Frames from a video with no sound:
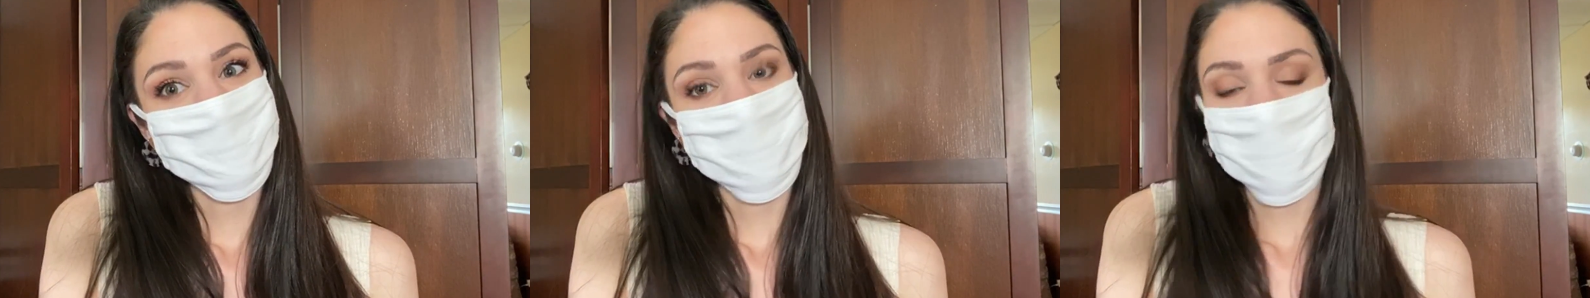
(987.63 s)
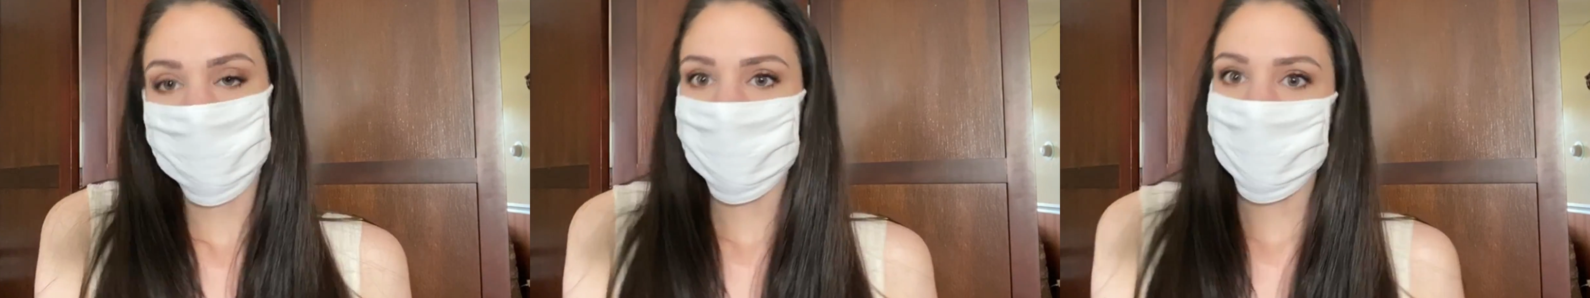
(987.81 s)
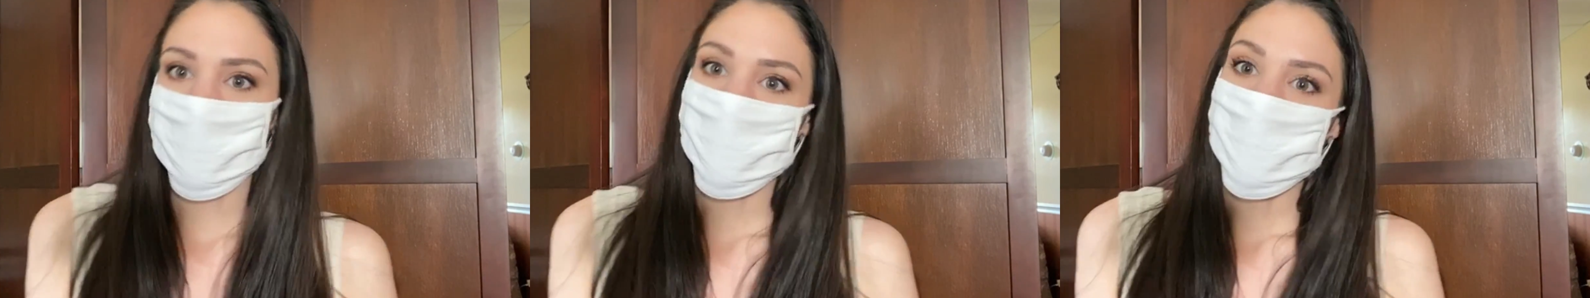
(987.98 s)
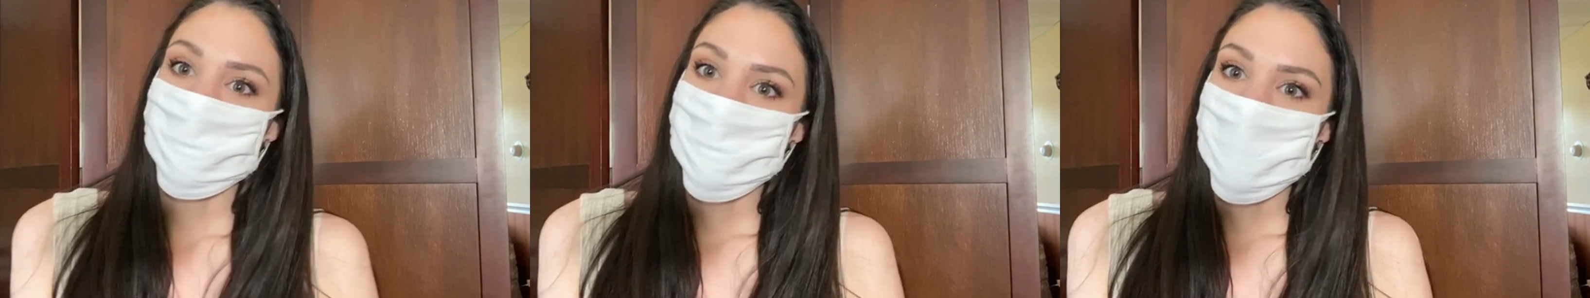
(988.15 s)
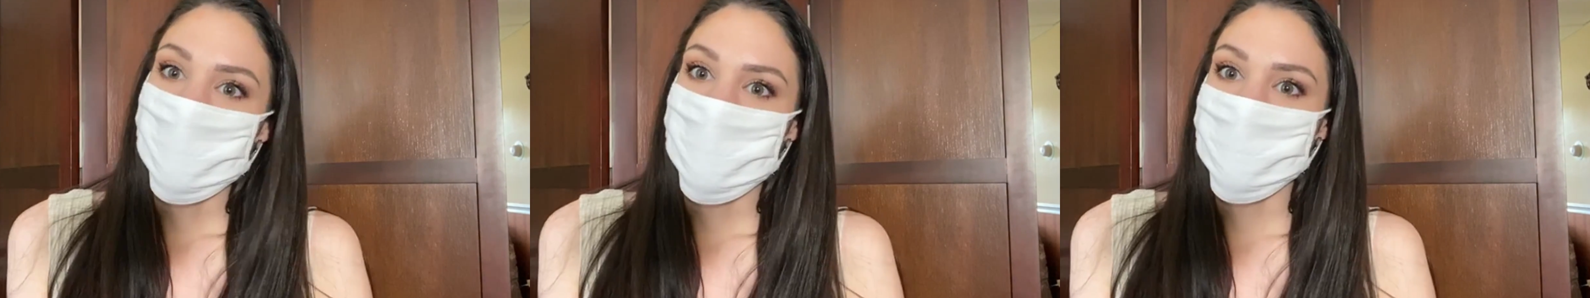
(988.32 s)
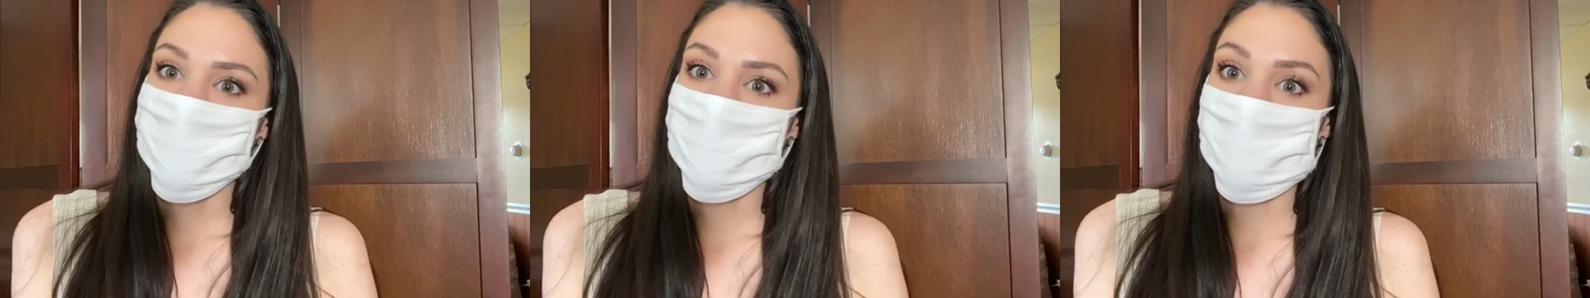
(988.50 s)
All right, I hope you
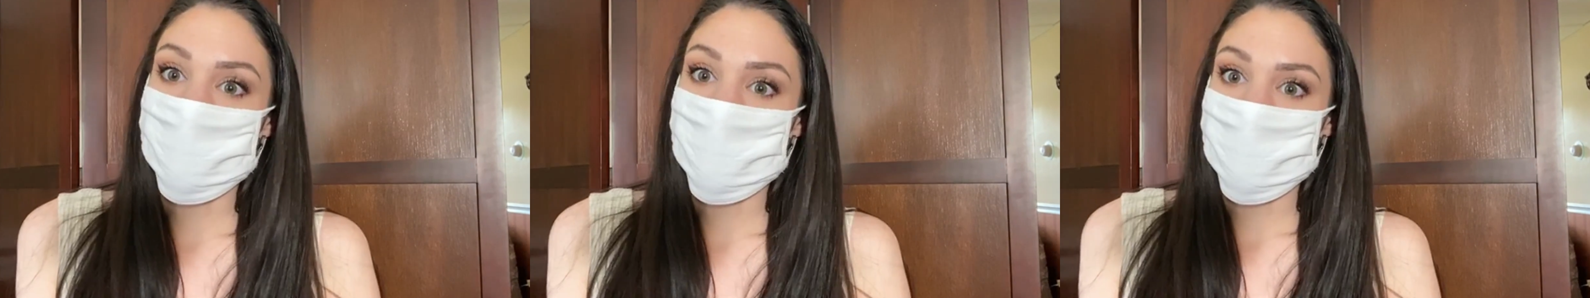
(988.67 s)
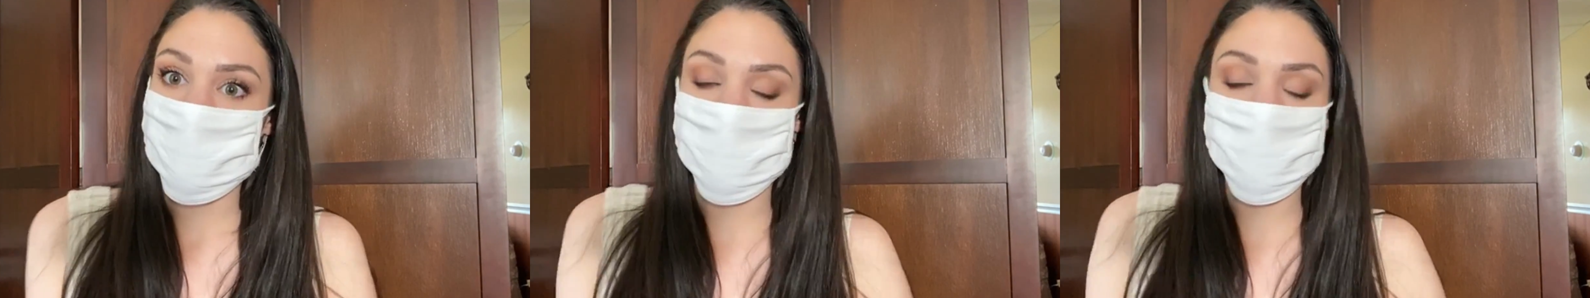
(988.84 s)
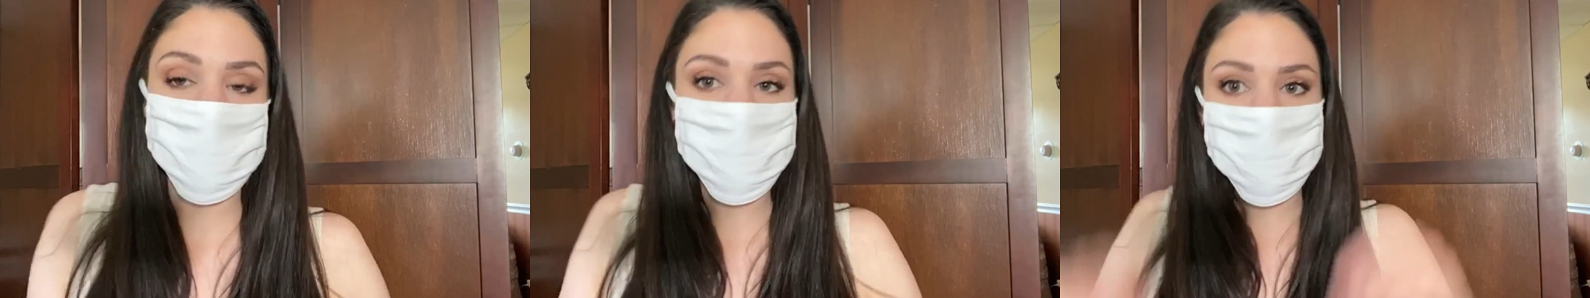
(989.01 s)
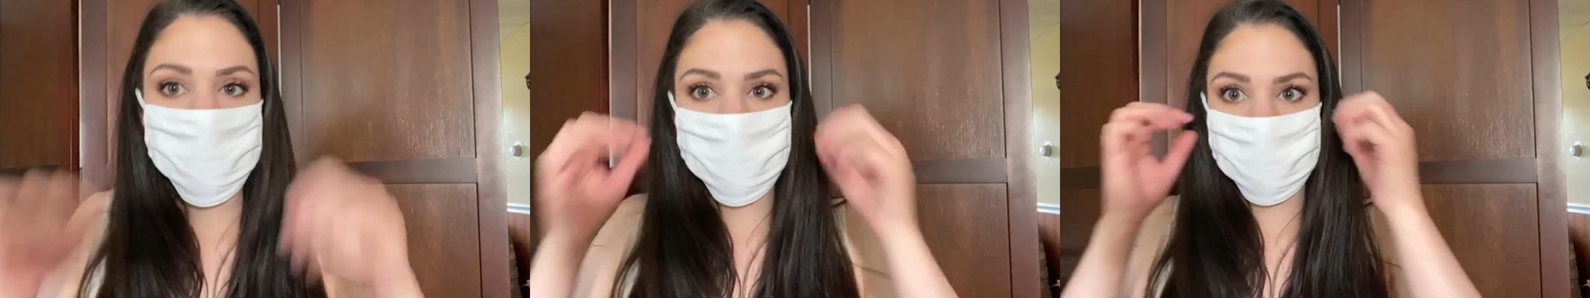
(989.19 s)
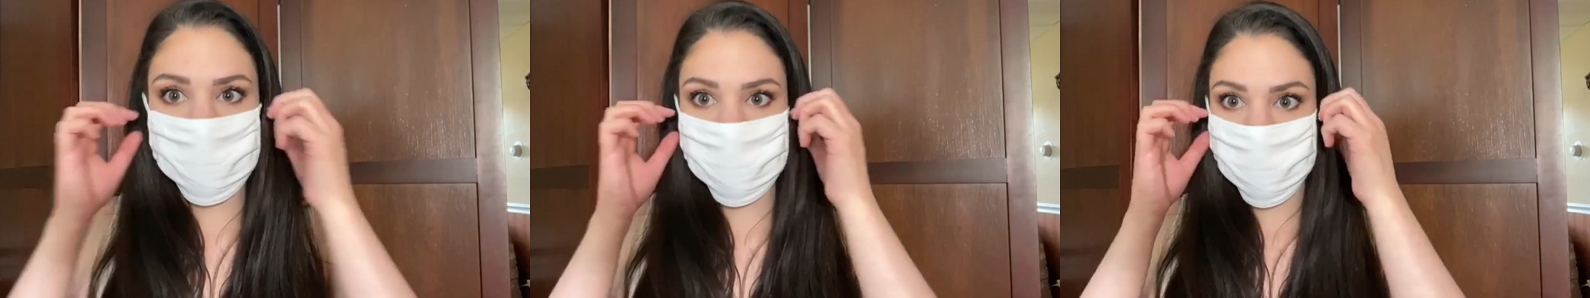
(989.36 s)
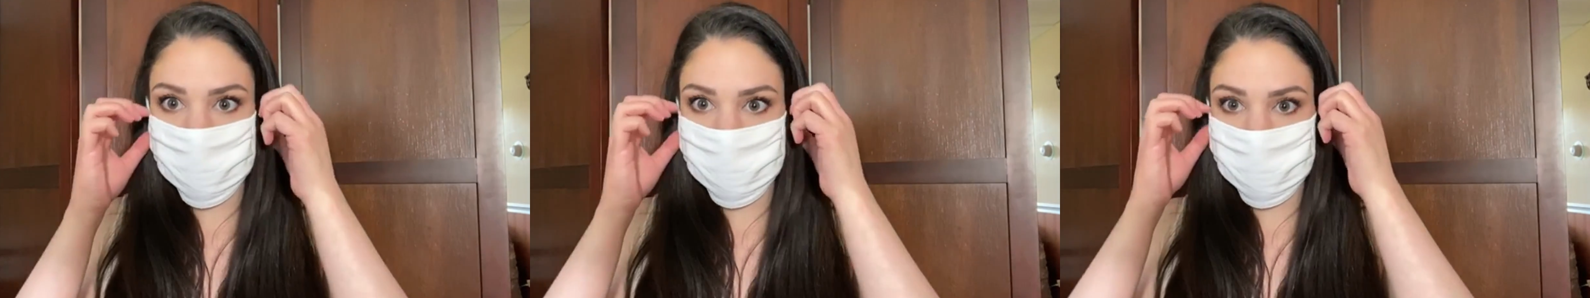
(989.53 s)
guys all
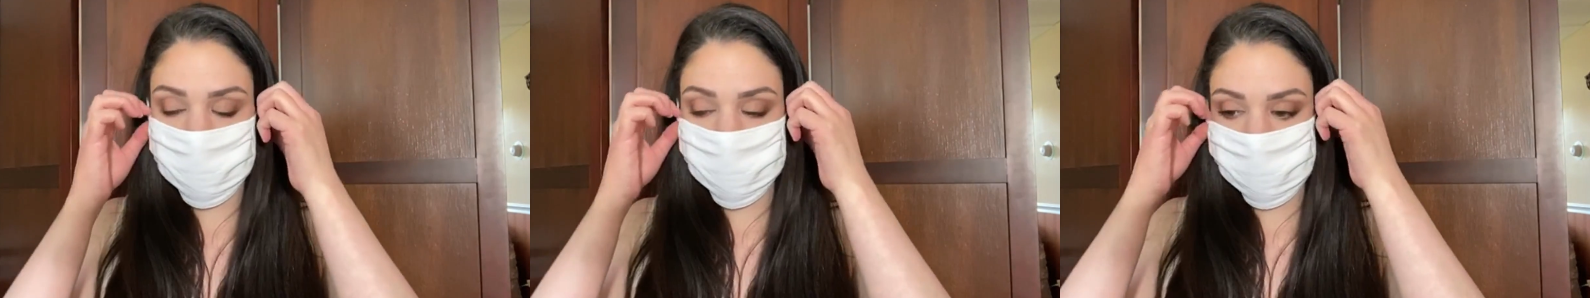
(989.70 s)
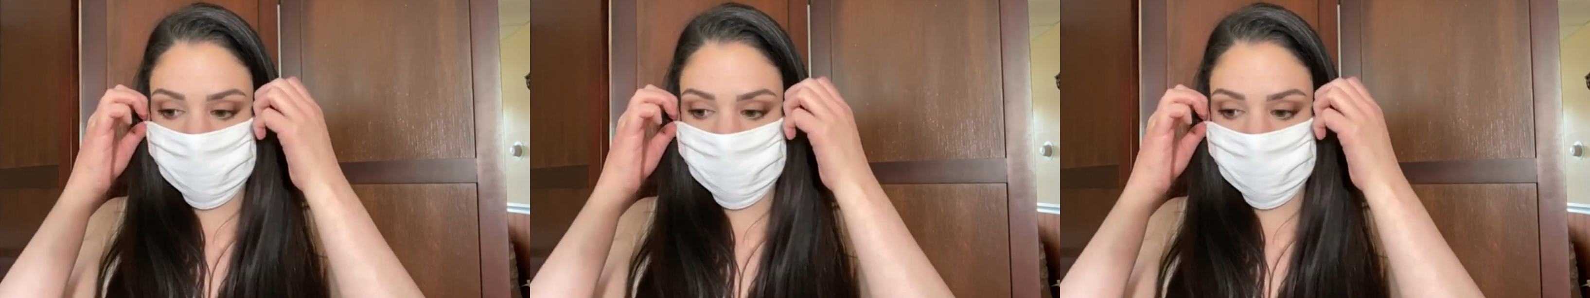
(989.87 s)
enjoyed this.